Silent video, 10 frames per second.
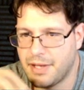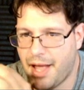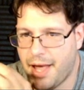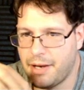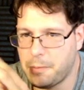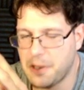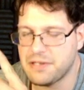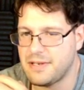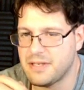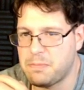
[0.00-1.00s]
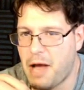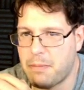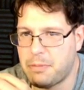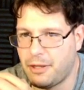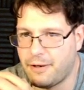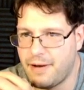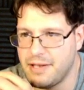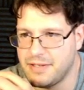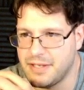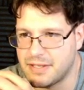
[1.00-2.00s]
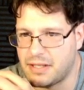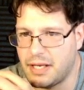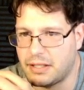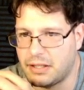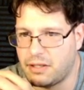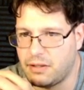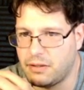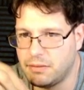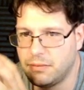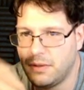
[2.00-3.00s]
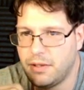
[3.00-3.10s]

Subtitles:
and it wasn't as popular as this like little